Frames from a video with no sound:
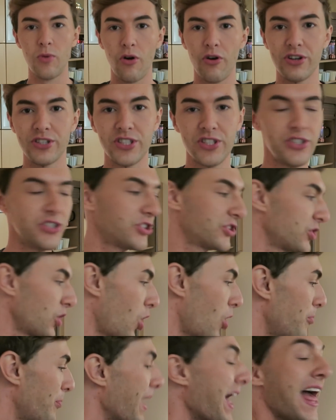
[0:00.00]
Morrison's
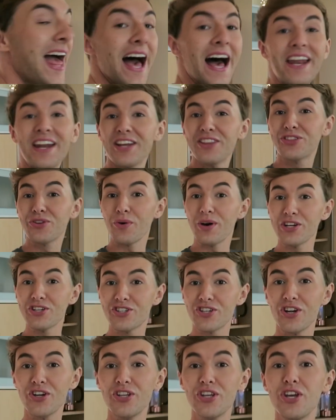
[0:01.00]
shop and I thought I'd
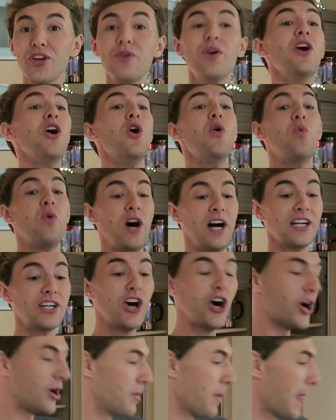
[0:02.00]
show you what I
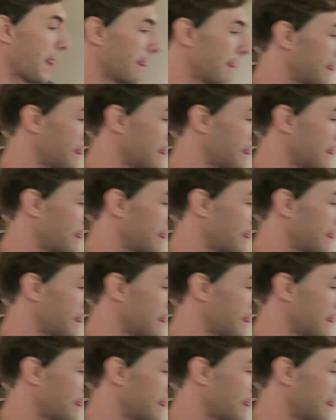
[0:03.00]
got.